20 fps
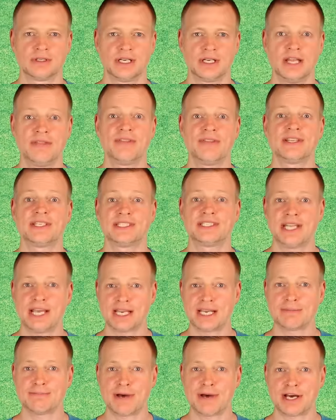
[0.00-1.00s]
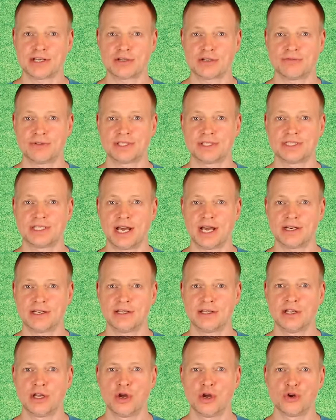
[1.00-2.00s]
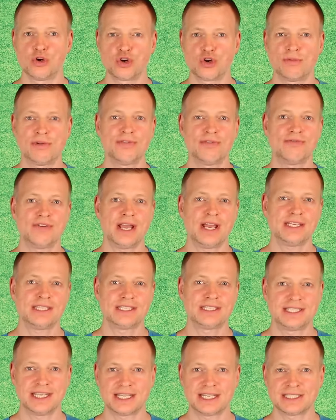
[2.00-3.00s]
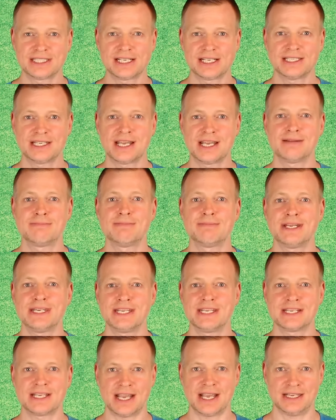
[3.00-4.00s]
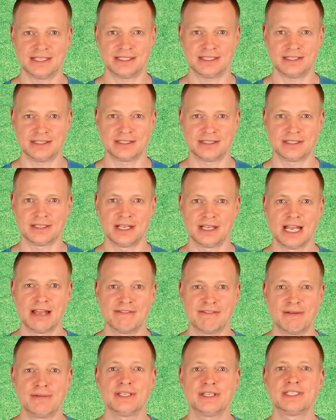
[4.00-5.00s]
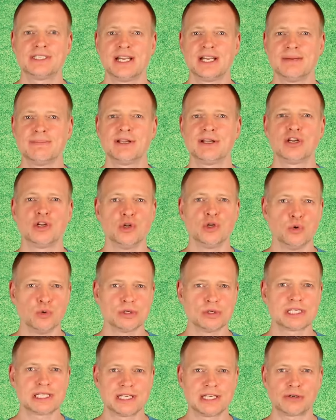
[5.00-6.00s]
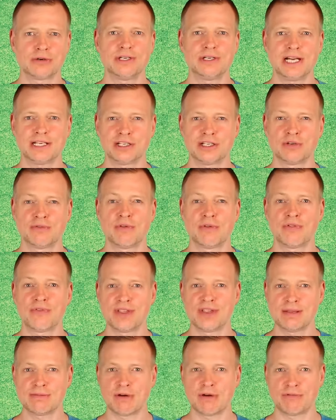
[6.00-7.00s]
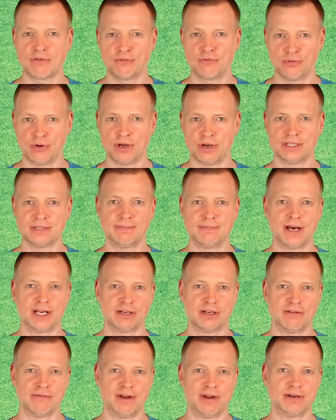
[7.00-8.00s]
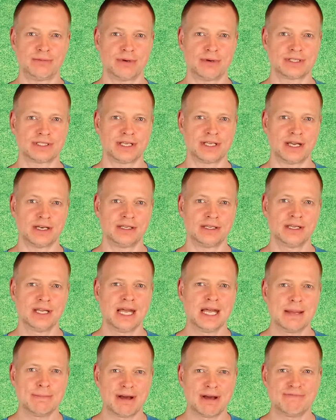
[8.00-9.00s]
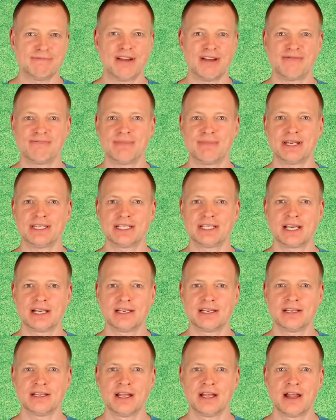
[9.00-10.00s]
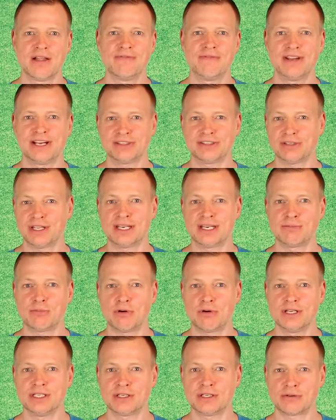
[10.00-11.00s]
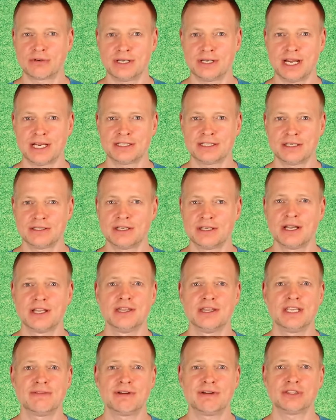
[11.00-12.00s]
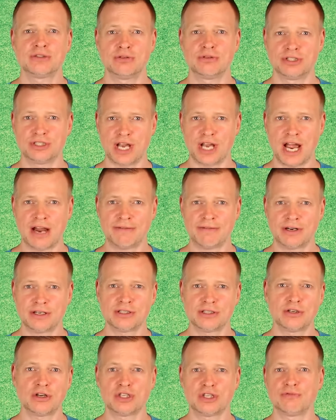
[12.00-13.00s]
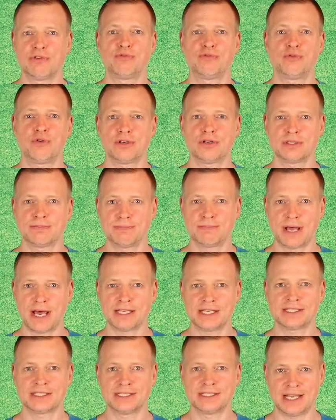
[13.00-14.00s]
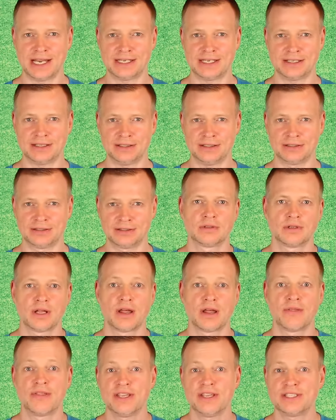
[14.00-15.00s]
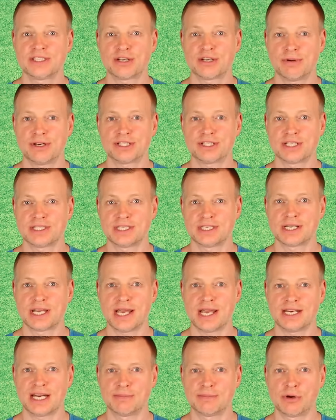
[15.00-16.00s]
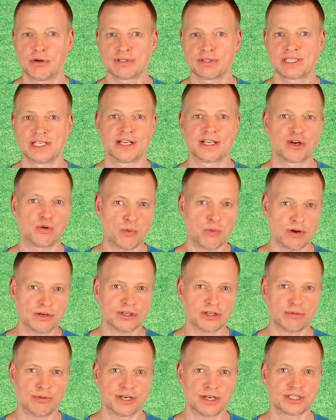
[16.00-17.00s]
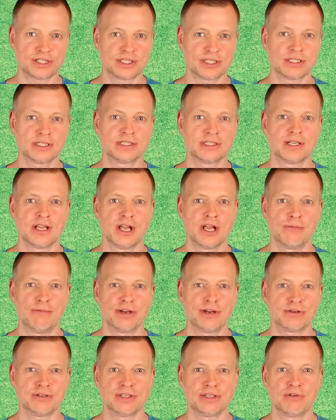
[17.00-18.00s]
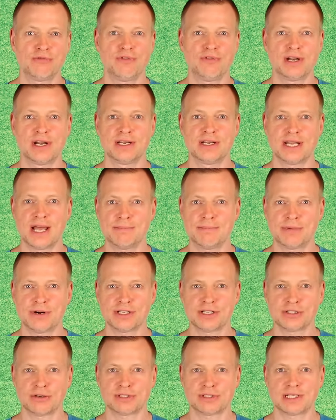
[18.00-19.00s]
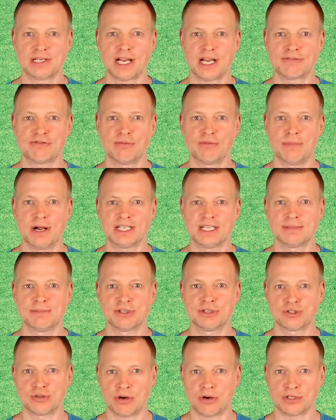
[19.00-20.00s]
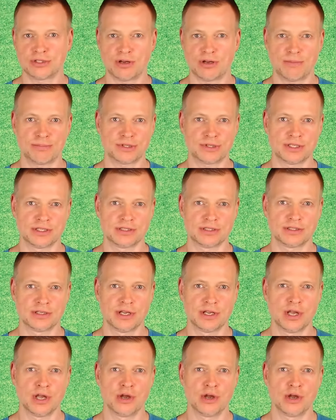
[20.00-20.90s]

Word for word: In the second part of the study, you will face six to ten mini cases. They will still be loosely connected to the theme of the first part of a Redrock study, but mathematically they are not anymore interconnected, neither to each other nor to the first part's data. These questions again are mostly quant questions, where you need to fill in numbers or select from multiple choice options.